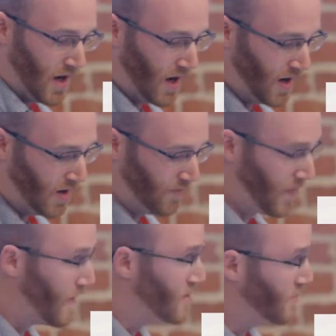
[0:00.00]
So
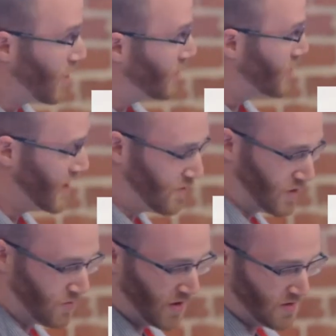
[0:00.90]
for all of our examples,
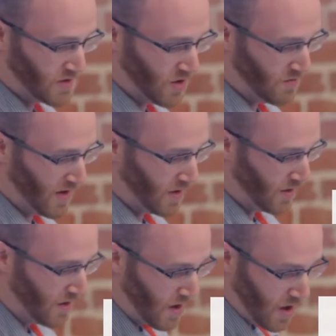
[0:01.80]
we're going to use Node Mailer,
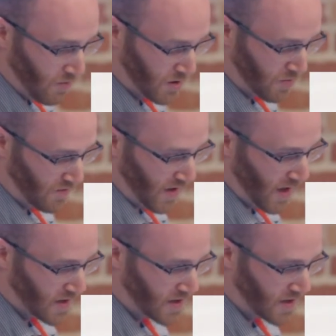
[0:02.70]
which provides